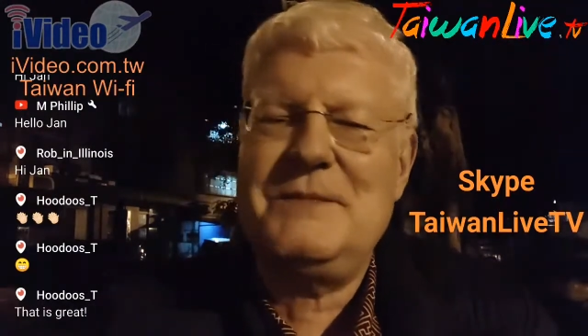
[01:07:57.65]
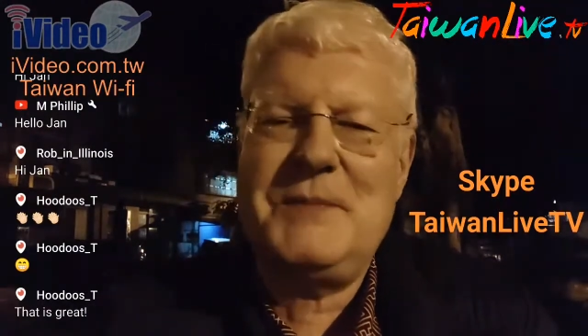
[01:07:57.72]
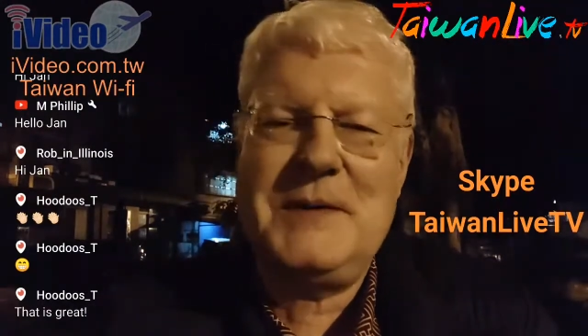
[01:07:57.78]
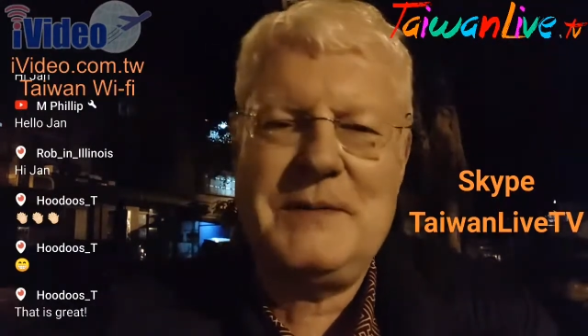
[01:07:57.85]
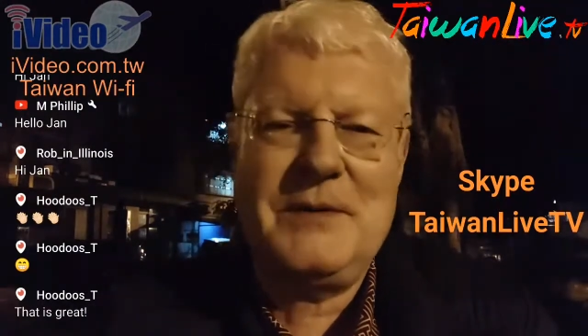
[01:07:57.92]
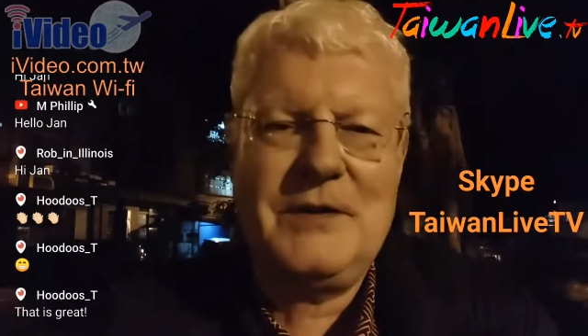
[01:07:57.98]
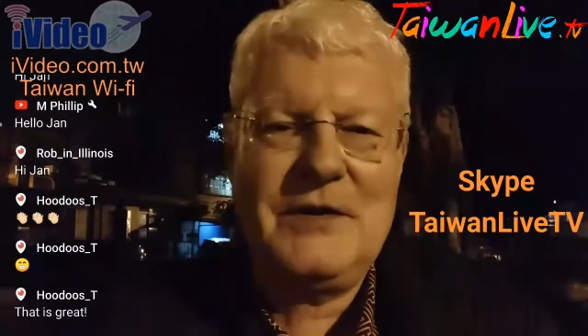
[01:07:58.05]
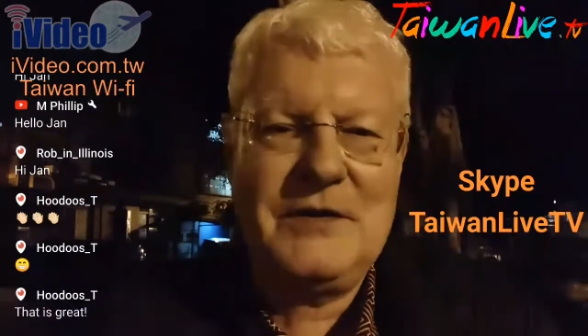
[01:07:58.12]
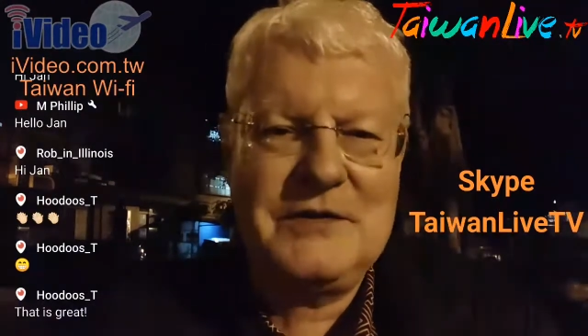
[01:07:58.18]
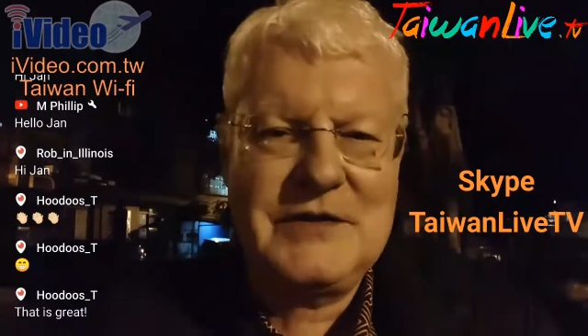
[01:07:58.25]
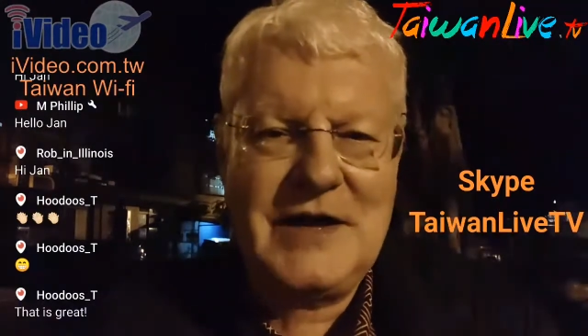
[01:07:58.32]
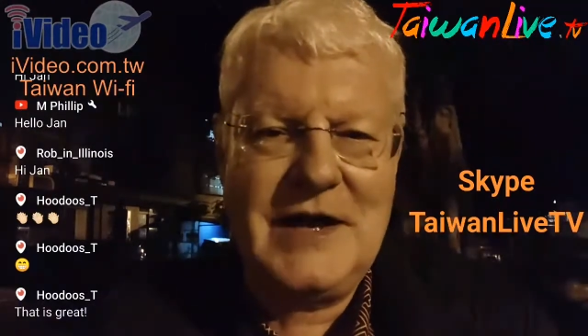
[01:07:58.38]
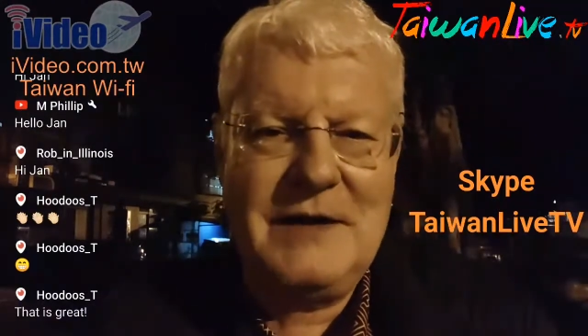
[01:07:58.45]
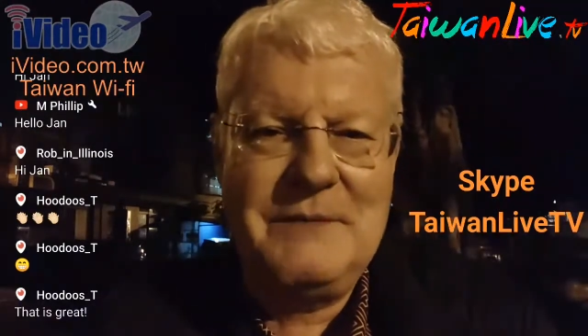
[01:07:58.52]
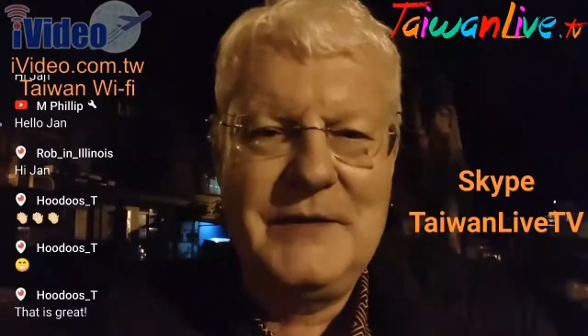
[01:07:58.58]
people all the
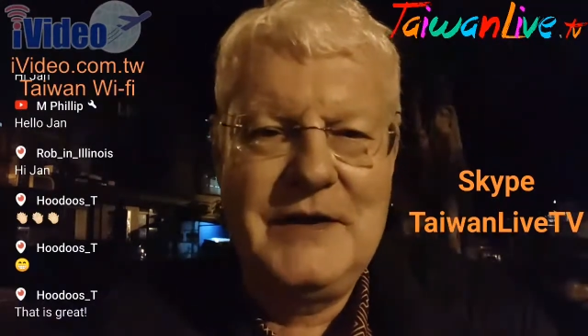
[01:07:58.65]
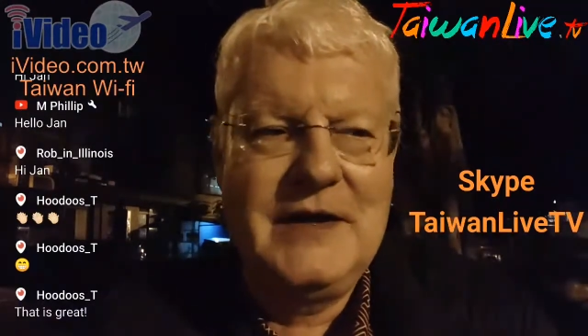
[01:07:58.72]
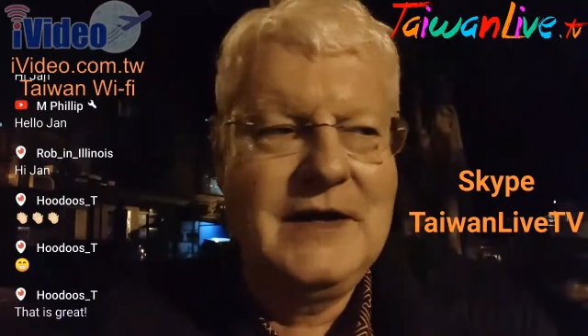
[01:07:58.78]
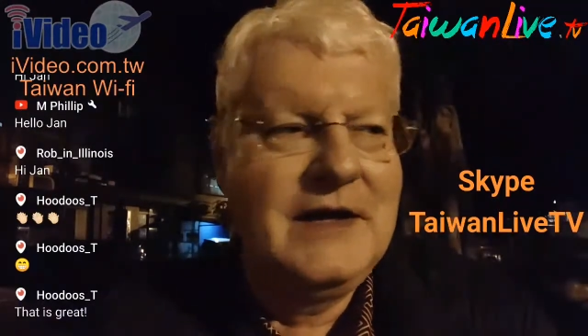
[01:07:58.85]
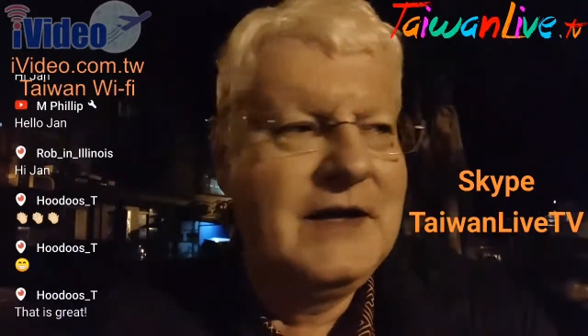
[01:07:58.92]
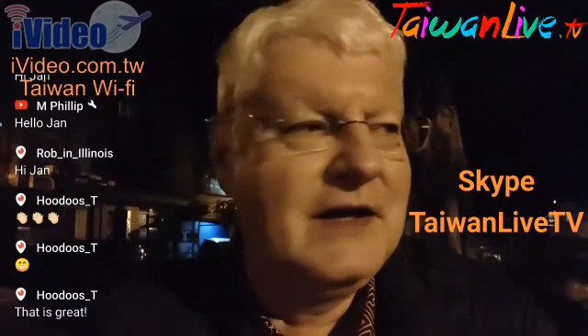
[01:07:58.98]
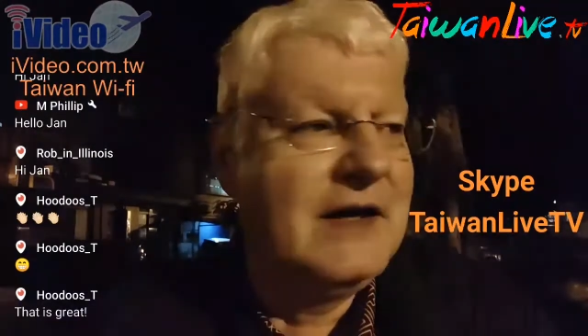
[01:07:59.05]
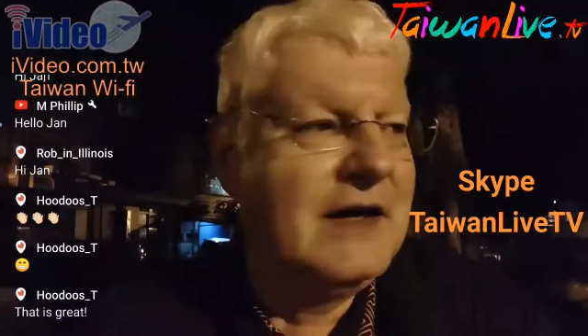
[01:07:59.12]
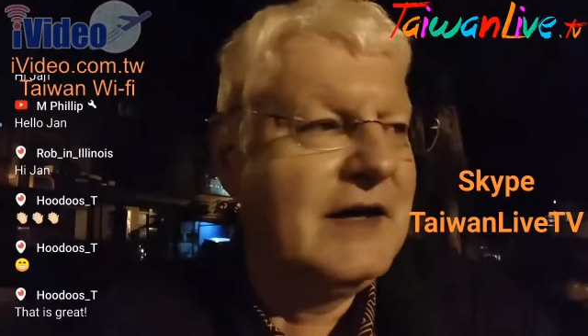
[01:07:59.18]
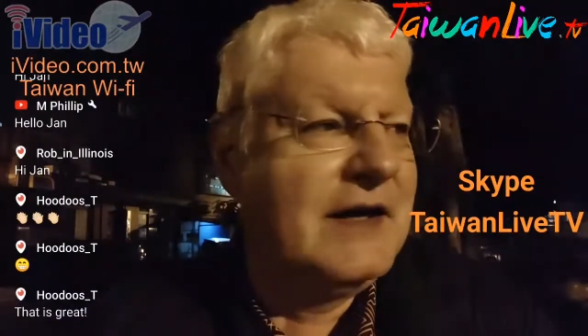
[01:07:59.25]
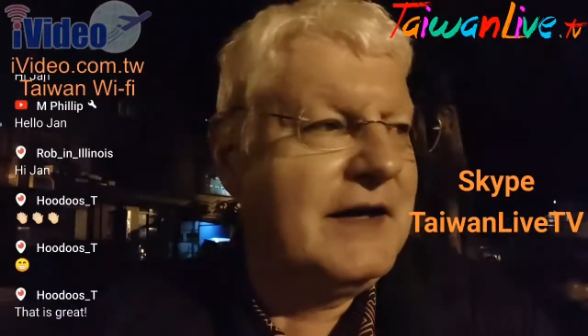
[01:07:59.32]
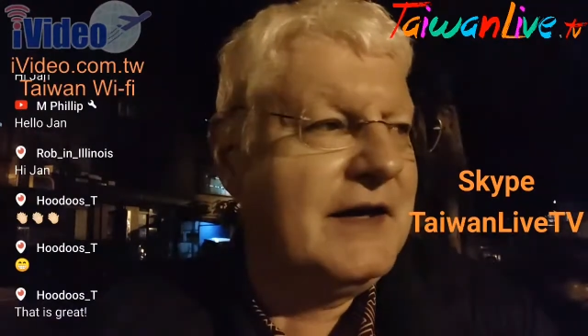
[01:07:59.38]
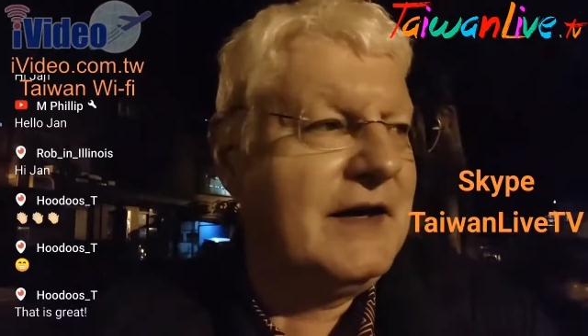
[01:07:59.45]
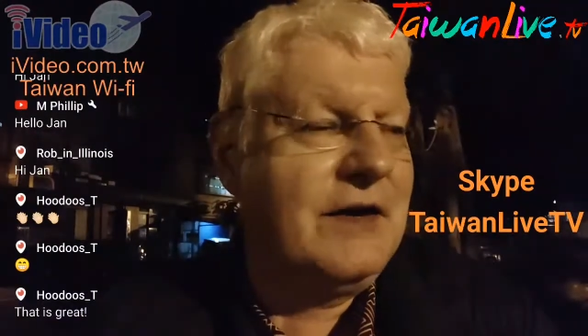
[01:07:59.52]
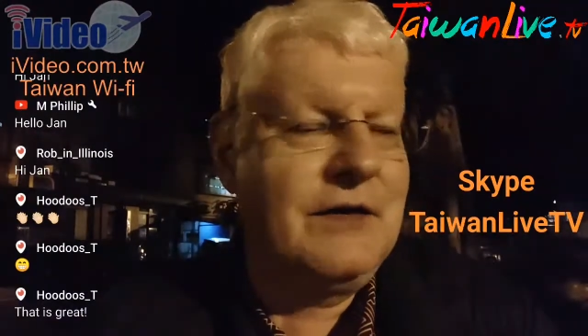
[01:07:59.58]
time,
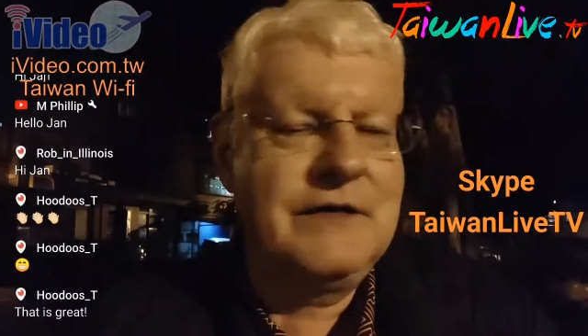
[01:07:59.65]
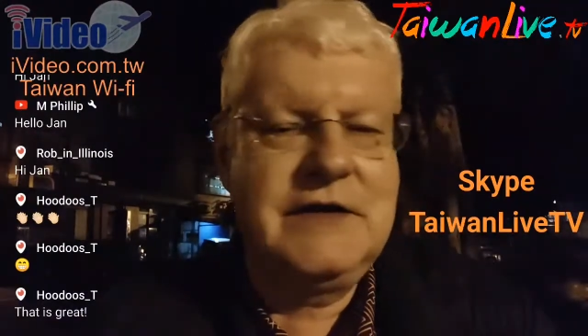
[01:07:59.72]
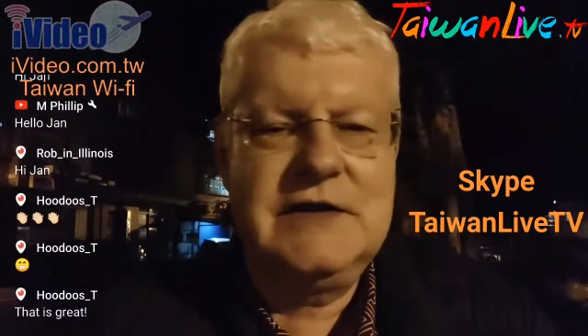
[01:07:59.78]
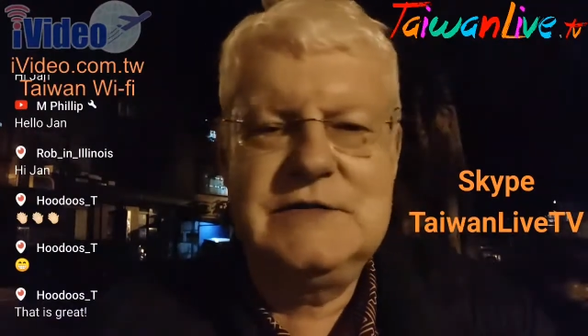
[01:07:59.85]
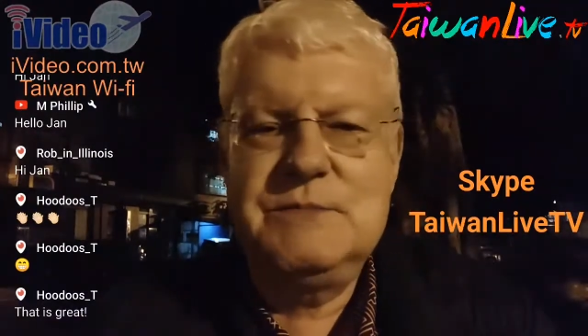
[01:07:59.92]
these